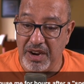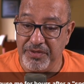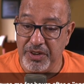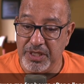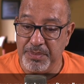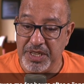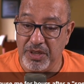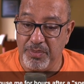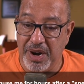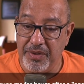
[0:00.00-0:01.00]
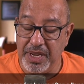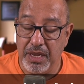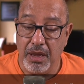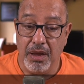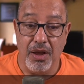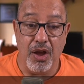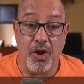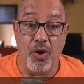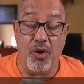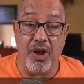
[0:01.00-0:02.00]
after a special brownie.
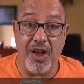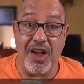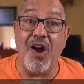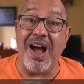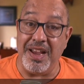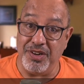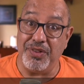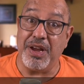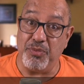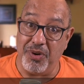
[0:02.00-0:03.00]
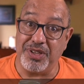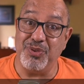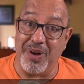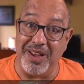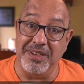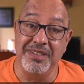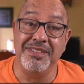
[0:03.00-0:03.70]
I know that works well.